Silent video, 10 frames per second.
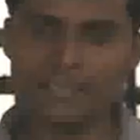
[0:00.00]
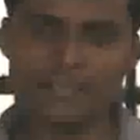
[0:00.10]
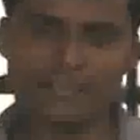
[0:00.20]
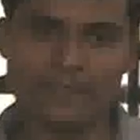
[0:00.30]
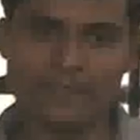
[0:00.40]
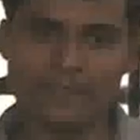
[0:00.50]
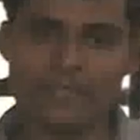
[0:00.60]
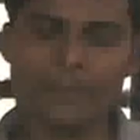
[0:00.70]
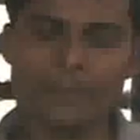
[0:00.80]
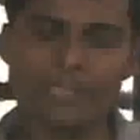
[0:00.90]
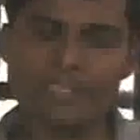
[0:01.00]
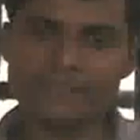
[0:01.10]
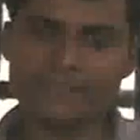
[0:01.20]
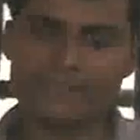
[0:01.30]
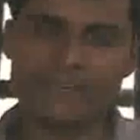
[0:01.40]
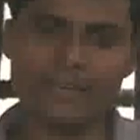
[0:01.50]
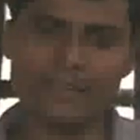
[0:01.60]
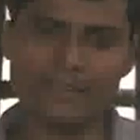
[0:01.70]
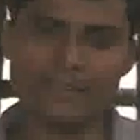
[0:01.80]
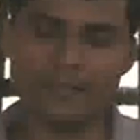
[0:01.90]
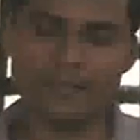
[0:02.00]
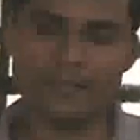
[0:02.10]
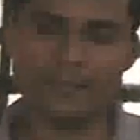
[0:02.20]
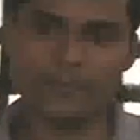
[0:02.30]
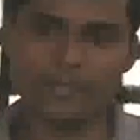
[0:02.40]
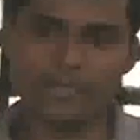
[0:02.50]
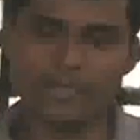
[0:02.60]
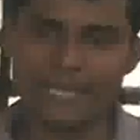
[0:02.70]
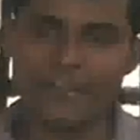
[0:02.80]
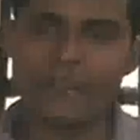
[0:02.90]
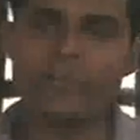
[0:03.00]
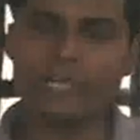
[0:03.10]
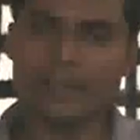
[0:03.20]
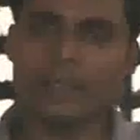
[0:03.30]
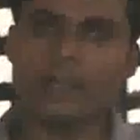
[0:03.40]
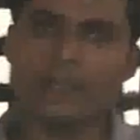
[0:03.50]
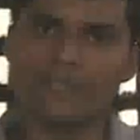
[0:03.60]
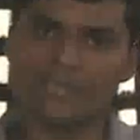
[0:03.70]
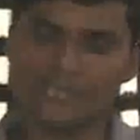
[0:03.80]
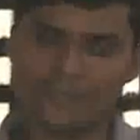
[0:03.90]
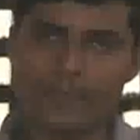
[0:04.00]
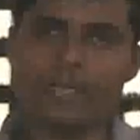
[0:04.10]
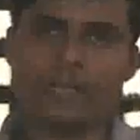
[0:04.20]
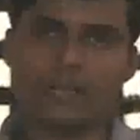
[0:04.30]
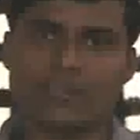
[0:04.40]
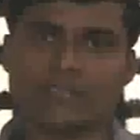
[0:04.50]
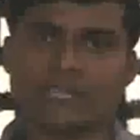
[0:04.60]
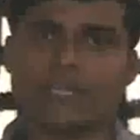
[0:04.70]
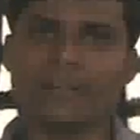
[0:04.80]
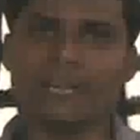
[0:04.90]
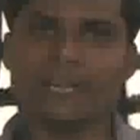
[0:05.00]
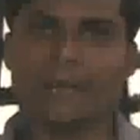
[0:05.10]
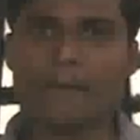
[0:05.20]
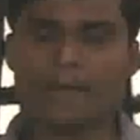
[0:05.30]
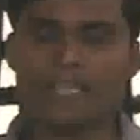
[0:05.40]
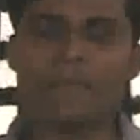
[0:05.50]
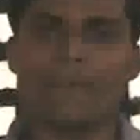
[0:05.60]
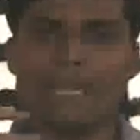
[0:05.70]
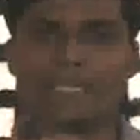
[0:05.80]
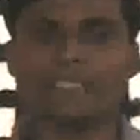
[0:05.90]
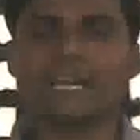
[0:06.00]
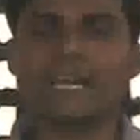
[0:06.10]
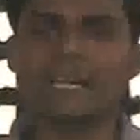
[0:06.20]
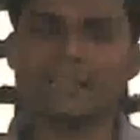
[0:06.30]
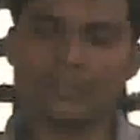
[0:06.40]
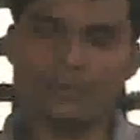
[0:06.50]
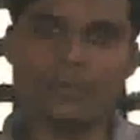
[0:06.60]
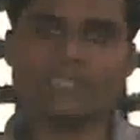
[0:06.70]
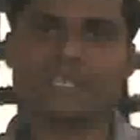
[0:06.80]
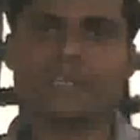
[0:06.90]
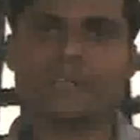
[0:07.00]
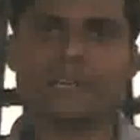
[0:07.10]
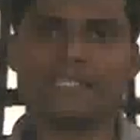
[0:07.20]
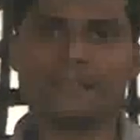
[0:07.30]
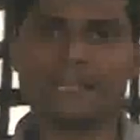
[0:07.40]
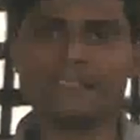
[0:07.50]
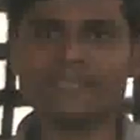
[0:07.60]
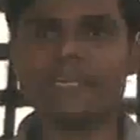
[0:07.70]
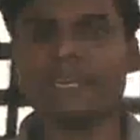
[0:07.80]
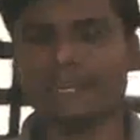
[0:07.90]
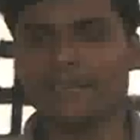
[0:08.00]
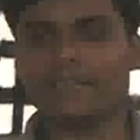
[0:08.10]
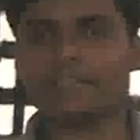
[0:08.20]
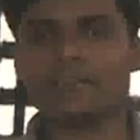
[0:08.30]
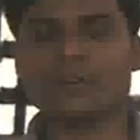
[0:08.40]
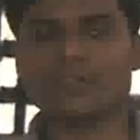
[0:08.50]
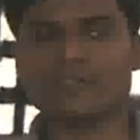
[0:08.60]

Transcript: that companies where they have multiple offices spread across the country, but they manage their hiring through one centralized place is a sort of